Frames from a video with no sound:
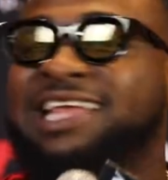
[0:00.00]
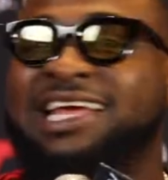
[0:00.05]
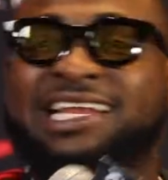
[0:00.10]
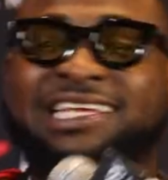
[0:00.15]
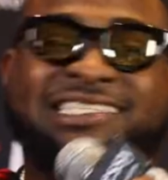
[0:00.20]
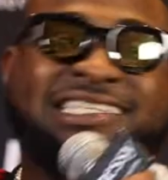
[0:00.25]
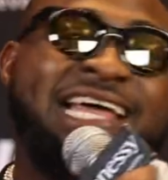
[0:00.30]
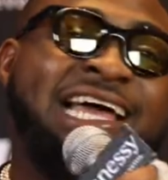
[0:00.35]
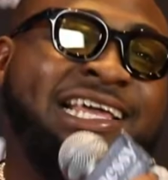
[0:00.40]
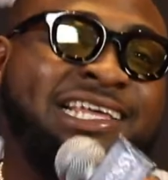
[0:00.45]
then
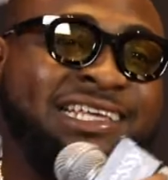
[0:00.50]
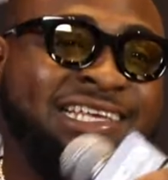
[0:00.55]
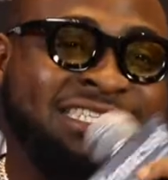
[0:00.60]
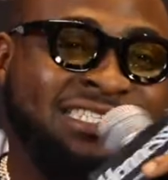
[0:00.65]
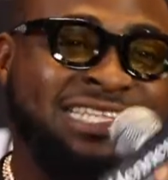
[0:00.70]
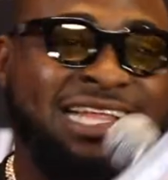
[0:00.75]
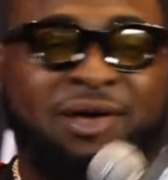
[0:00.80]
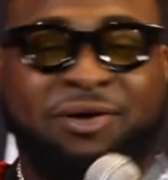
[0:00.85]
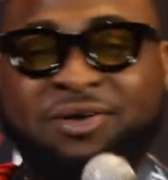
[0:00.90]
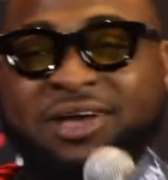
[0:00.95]
it's like
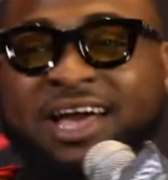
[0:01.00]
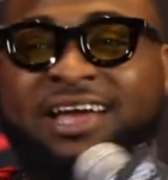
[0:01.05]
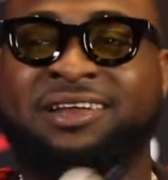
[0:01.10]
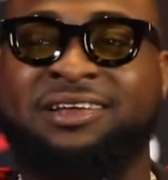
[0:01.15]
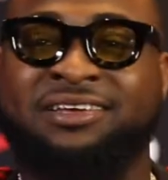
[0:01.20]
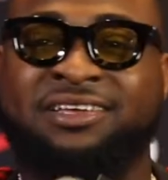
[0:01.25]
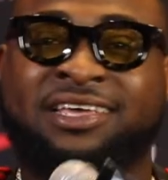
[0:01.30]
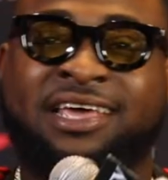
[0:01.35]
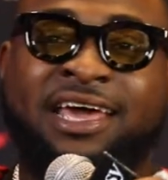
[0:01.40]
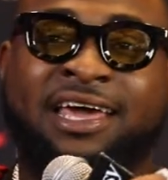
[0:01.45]
it's now kind
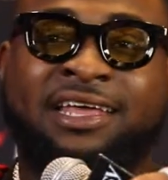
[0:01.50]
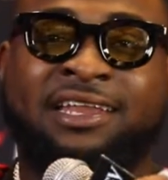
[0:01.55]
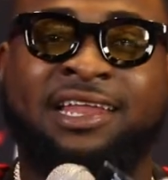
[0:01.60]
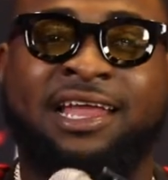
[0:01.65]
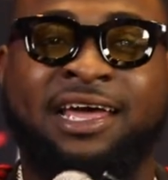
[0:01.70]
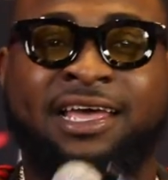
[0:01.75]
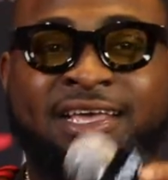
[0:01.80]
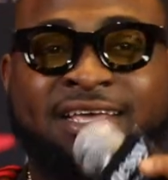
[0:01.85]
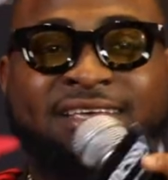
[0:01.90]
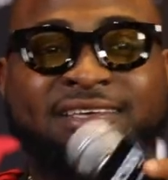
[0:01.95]
of getting
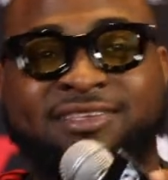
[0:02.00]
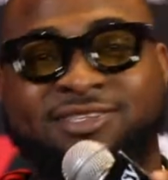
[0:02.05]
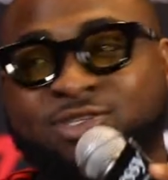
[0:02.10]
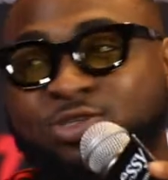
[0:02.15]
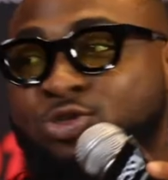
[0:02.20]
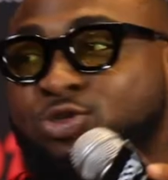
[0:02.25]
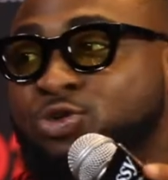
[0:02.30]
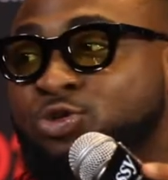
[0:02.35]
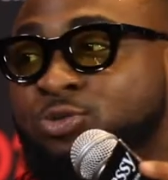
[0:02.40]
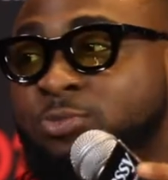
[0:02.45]
like
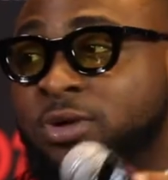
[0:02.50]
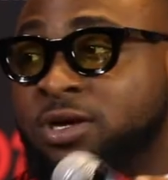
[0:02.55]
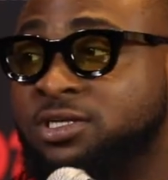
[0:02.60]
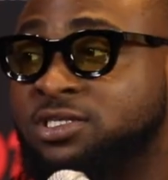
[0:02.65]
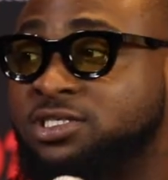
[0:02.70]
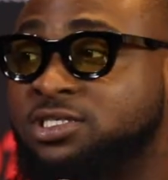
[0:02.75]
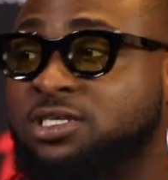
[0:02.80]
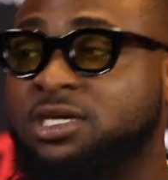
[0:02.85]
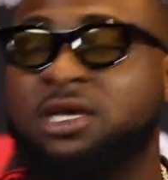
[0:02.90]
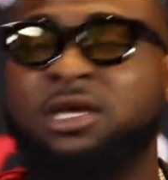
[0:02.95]
too
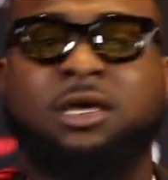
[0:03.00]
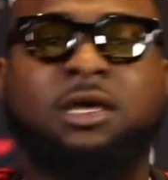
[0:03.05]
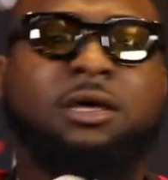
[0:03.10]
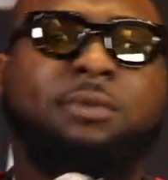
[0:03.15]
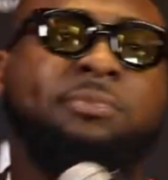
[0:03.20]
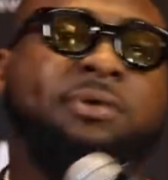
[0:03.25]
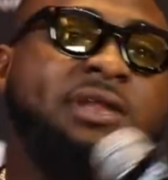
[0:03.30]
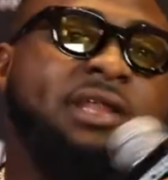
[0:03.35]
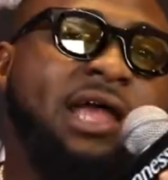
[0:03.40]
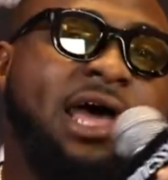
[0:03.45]
much.
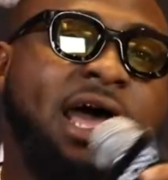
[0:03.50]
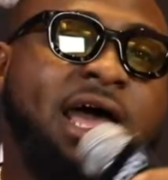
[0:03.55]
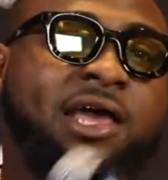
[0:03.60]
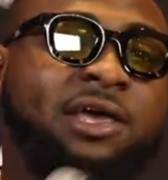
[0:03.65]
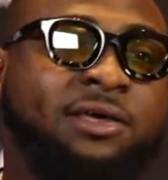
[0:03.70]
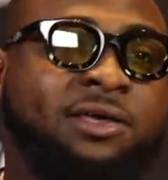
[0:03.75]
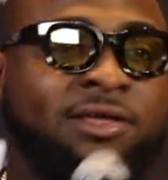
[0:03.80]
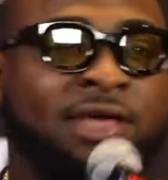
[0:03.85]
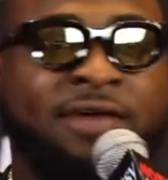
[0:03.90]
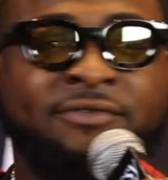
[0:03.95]
Mm-hmm. But
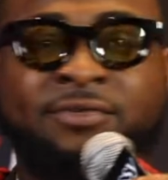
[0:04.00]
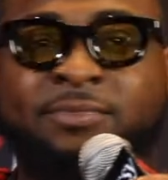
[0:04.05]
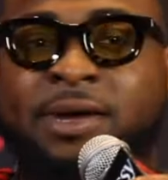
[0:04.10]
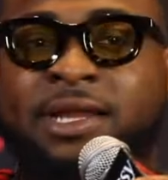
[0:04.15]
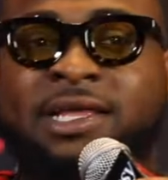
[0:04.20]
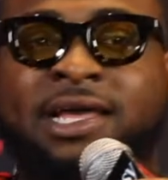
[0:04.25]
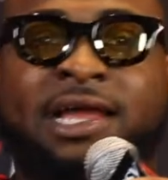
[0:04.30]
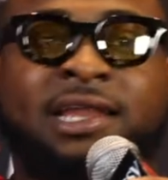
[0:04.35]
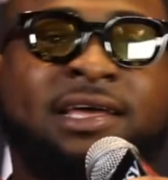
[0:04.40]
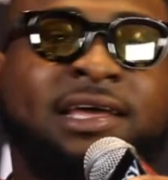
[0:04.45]
nah,
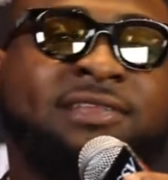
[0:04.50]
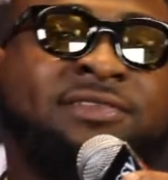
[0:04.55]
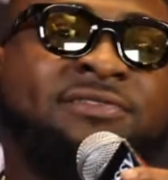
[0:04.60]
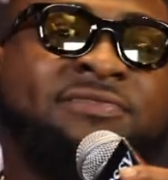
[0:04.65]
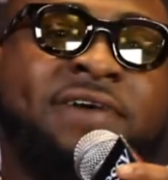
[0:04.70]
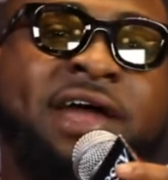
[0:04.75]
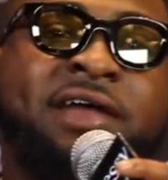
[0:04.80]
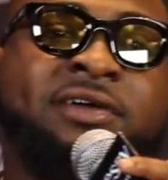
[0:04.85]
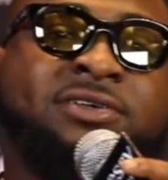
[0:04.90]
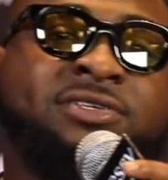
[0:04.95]
everybody got to get
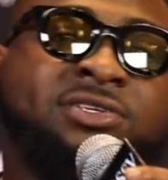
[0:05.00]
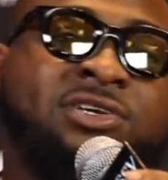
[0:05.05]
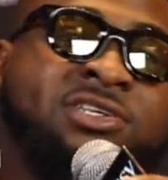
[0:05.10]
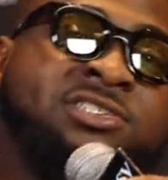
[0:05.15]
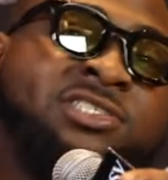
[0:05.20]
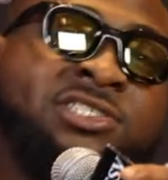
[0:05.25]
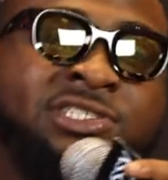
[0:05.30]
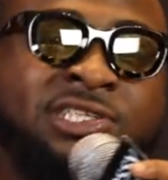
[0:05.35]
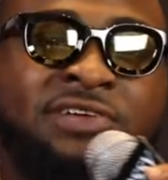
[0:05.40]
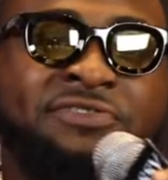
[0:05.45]
the virus
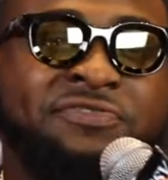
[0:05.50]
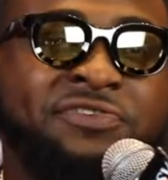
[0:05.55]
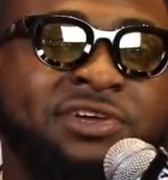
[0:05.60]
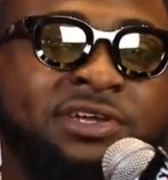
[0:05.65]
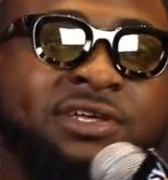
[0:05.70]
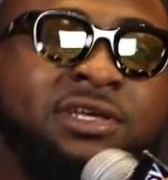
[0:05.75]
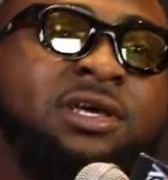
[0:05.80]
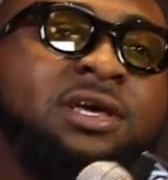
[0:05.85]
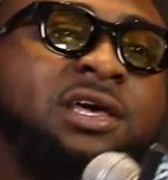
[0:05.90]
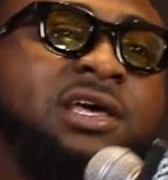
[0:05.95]
because it's
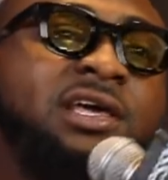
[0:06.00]
different.